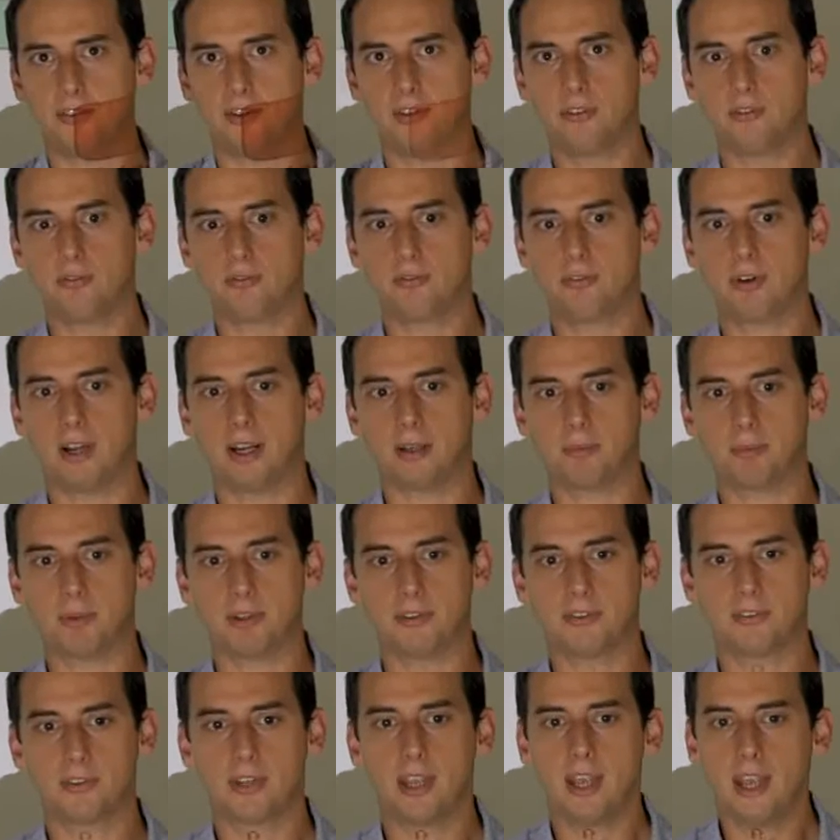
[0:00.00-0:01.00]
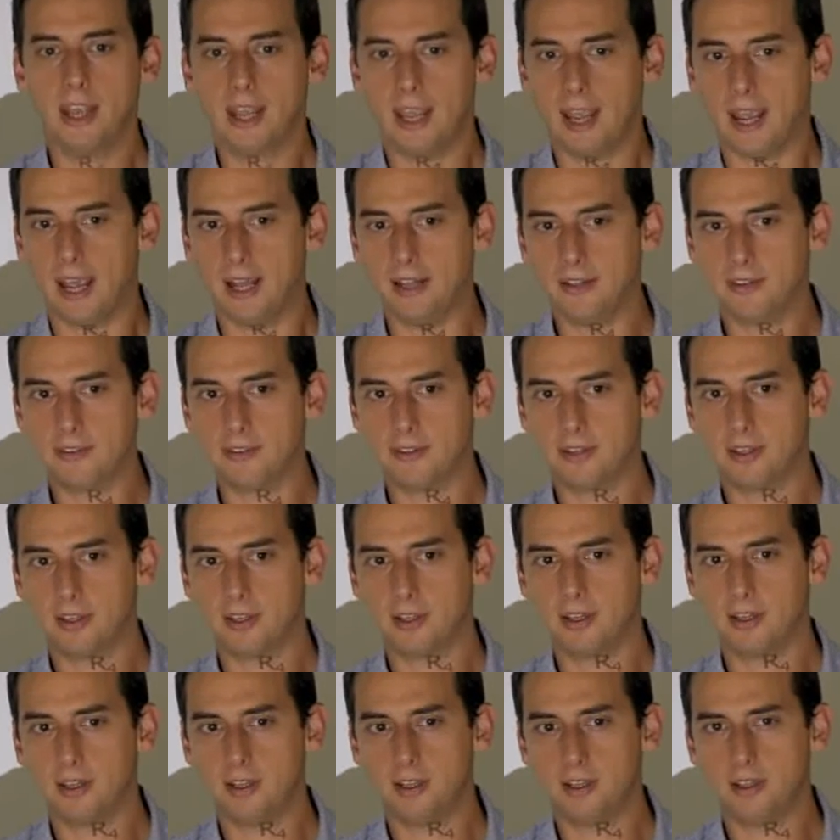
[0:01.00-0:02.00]
into fragments. And
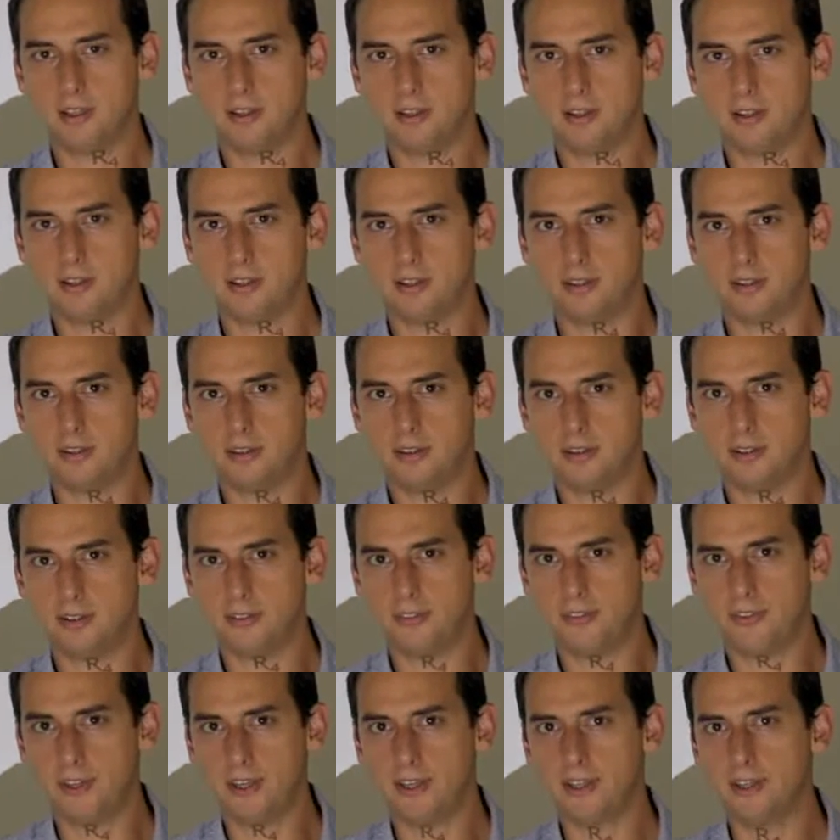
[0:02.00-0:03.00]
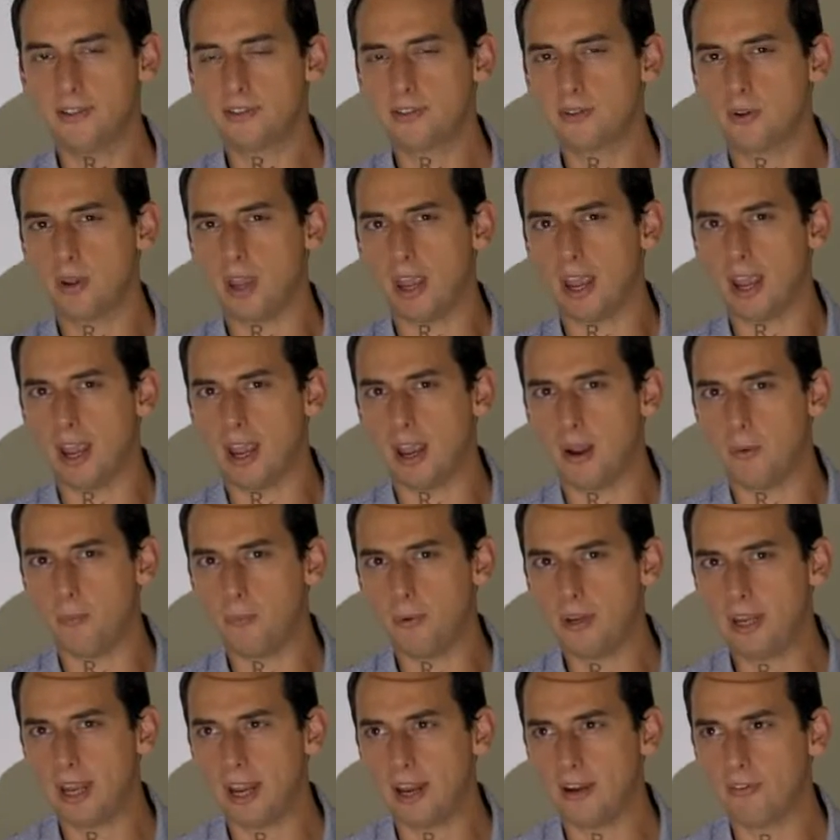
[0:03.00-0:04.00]
the thing is,
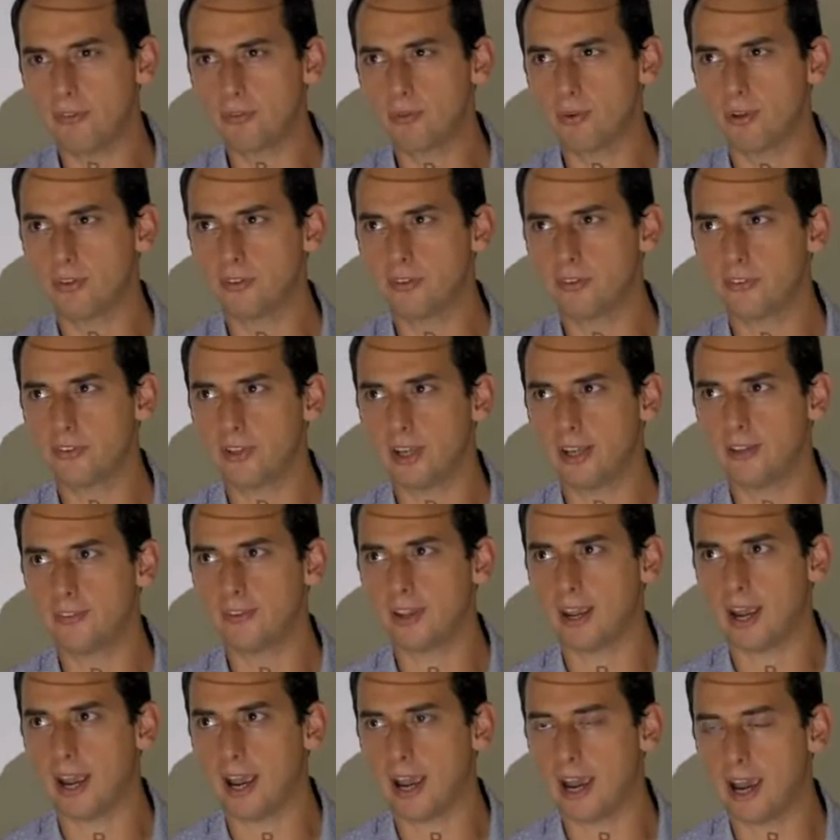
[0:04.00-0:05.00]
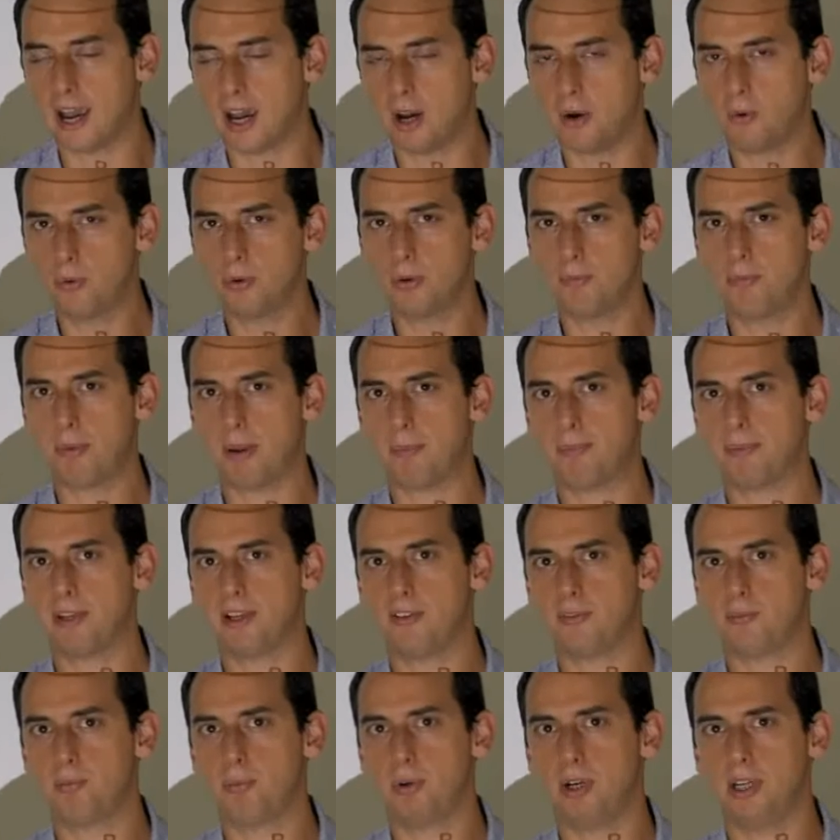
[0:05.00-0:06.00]
we have to understand how the
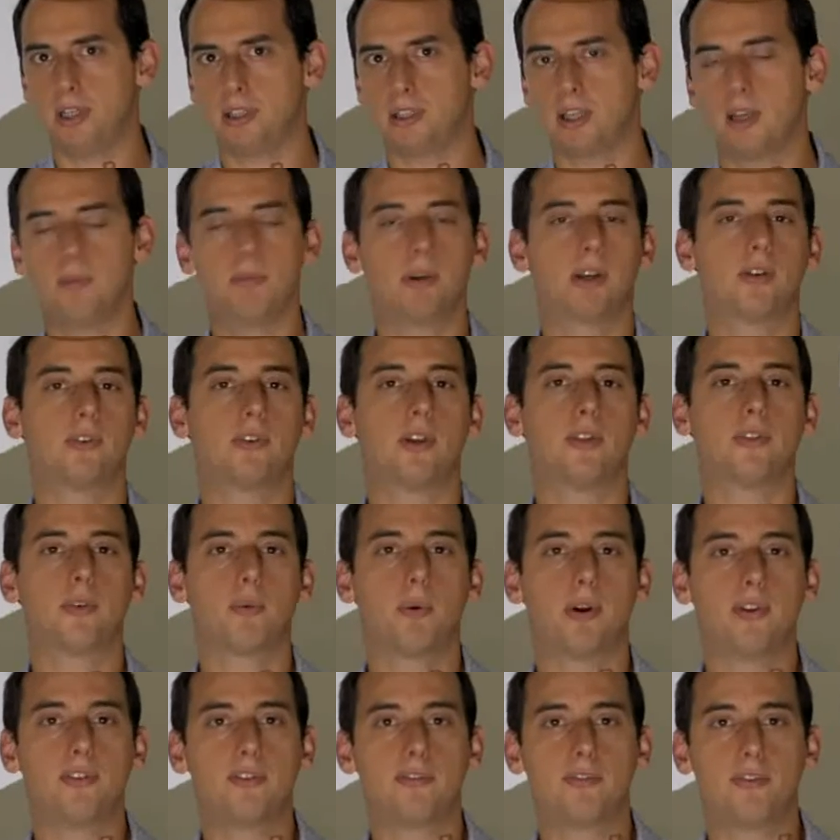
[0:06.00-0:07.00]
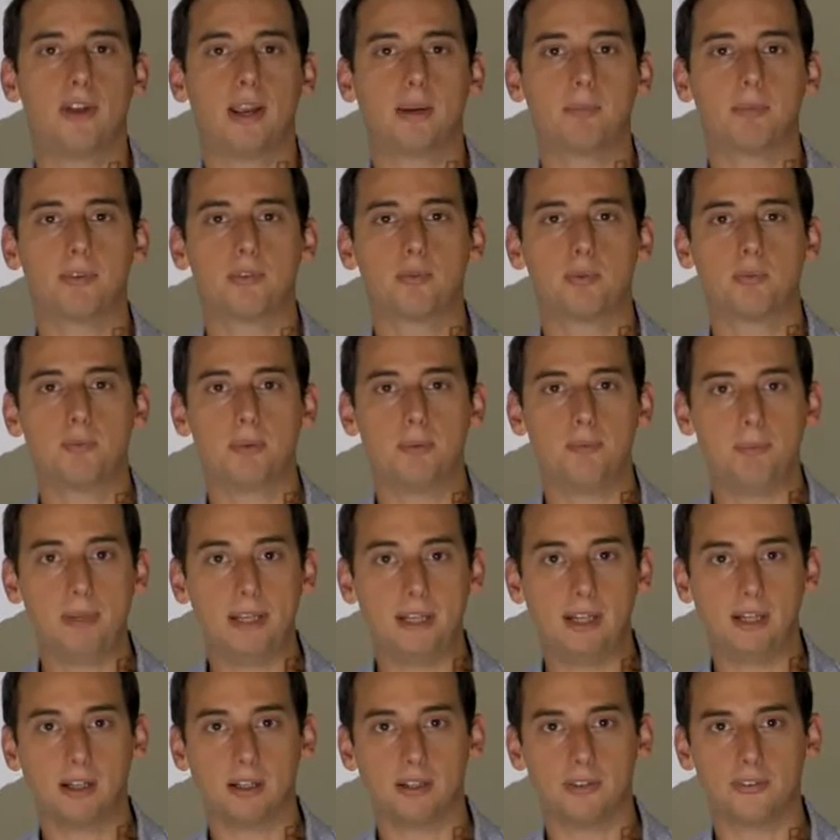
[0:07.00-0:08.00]
peptides break, because otherwise the fragments would be
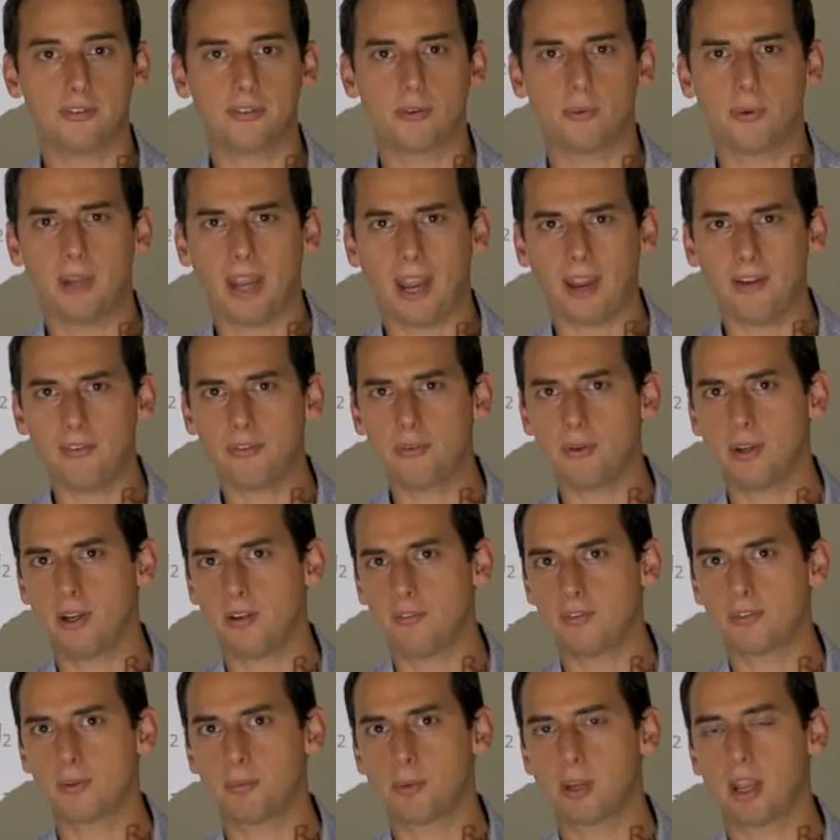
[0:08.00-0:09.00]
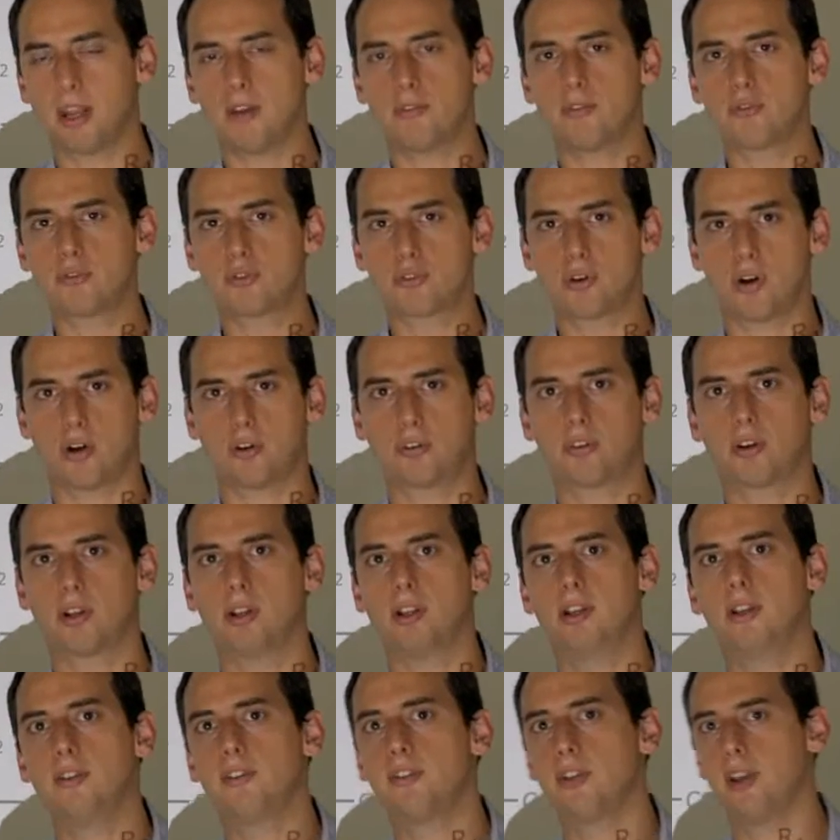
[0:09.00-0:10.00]
meaningless. So we have to have some kind of structural
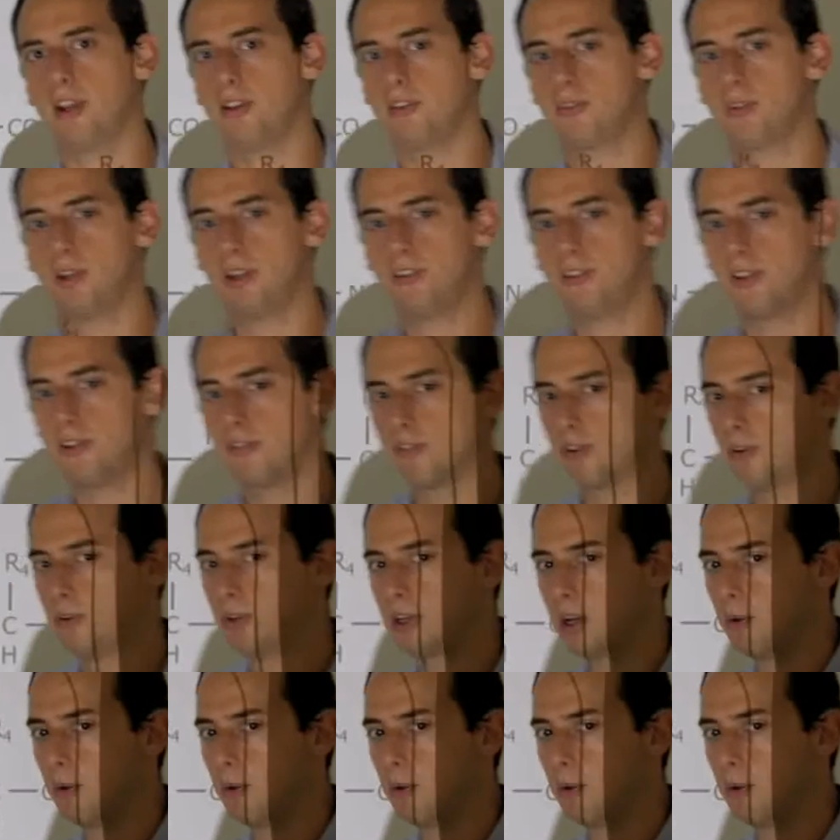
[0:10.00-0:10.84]
insight. So let's have a look